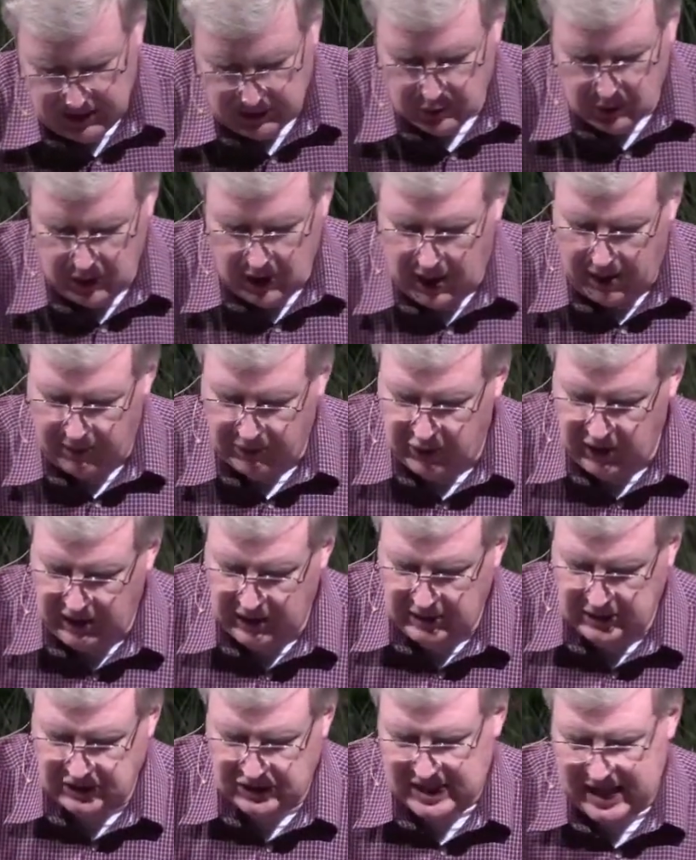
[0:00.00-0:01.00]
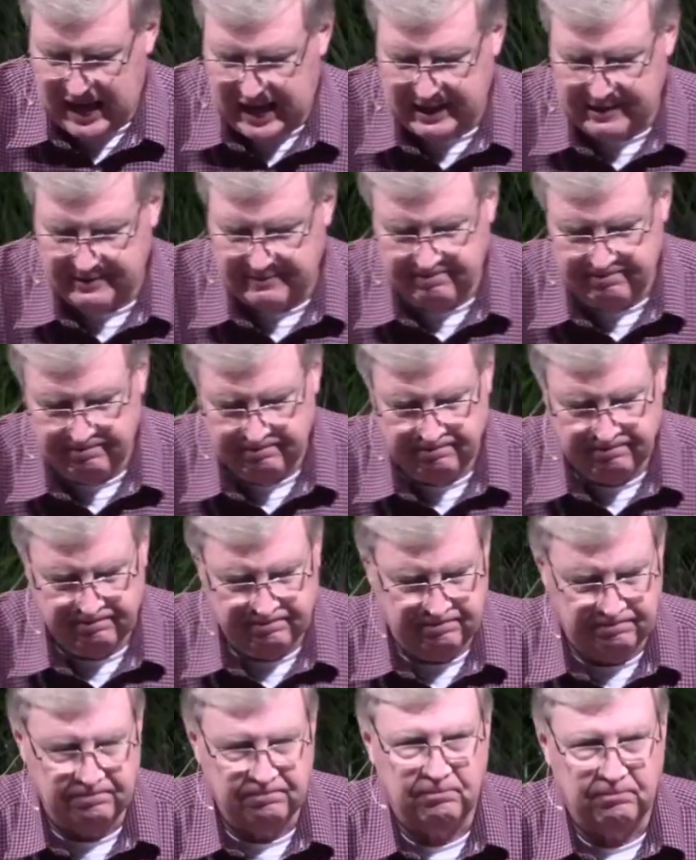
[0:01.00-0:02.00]
were not things that
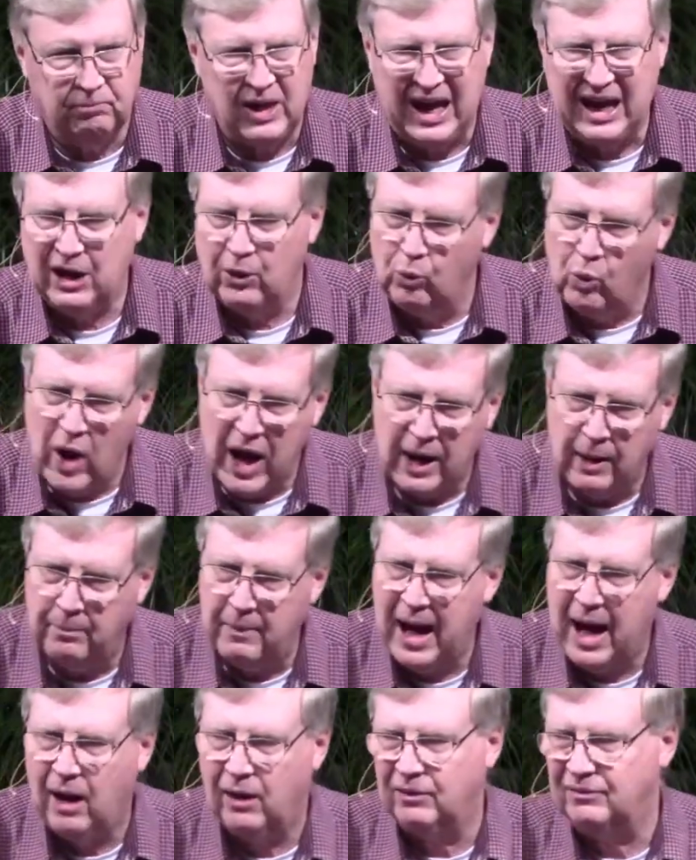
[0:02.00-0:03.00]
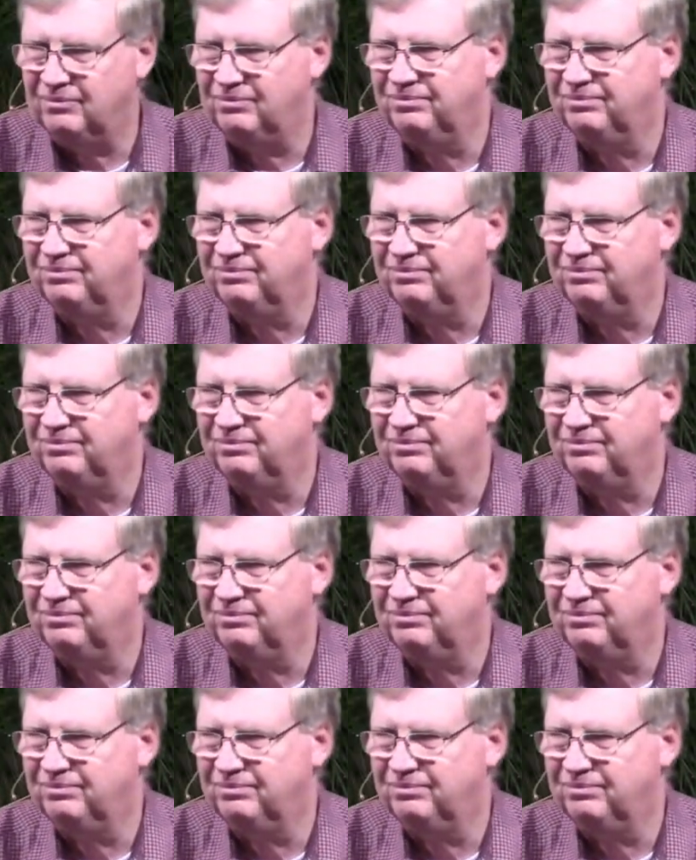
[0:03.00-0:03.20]
they had read about.